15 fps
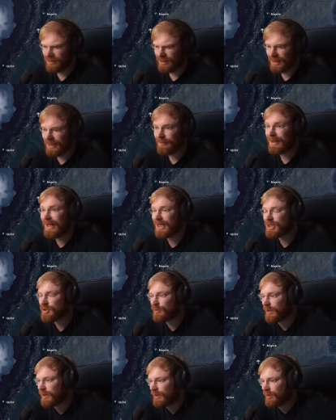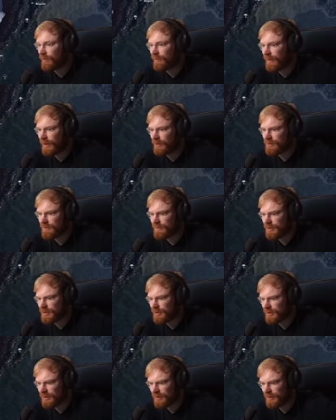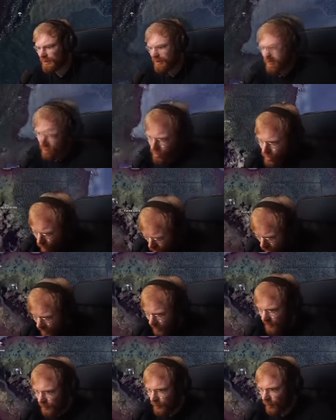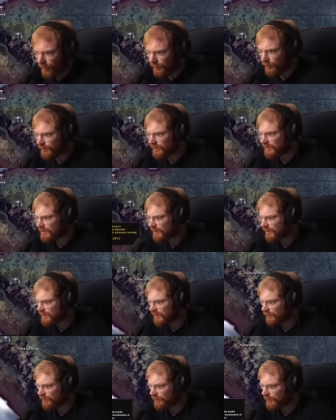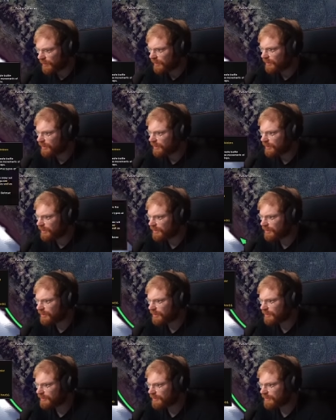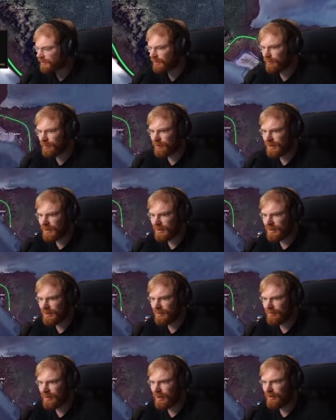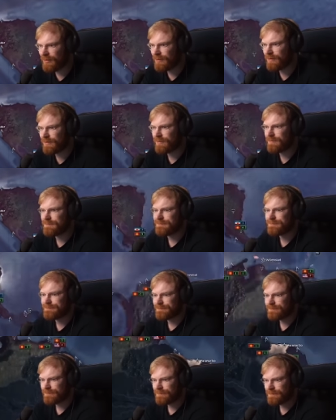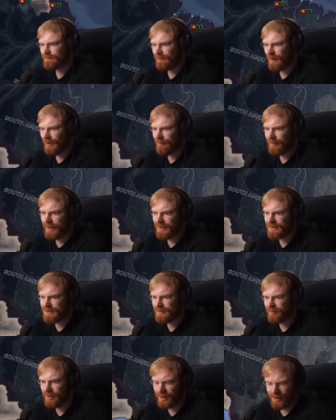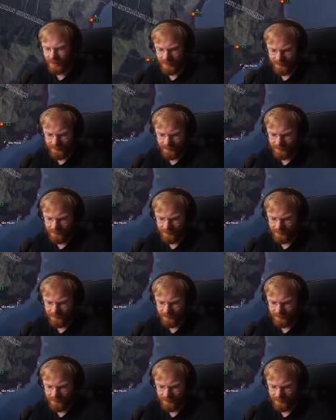And I'm actually running out of fighters officially. I mean, we all knew this DLC will be completely about bad supply.